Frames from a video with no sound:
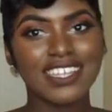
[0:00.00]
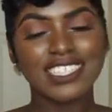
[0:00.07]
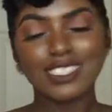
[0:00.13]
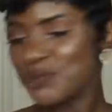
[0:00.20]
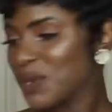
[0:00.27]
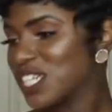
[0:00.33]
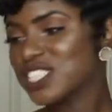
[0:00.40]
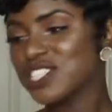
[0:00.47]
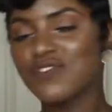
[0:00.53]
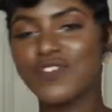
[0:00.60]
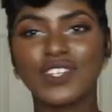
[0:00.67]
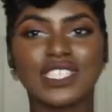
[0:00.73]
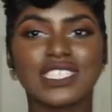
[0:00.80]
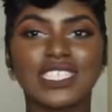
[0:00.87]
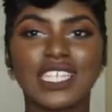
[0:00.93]
especially
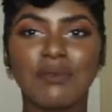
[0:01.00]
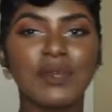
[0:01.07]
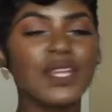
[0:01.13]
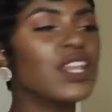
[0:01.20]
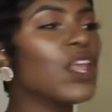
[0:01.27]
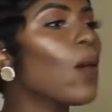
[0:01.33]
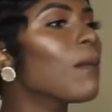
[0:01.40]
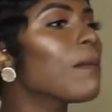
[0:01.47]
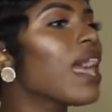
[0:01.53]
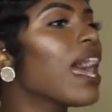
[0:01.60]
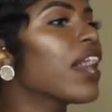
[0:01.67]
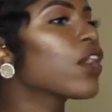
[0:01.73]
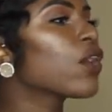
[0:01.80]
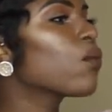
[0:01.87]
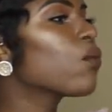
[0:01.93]
for the summer. It don't
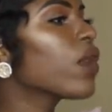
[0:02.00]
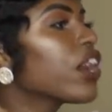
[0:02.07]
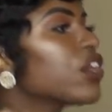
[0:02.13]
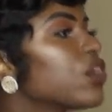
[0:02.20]
matter where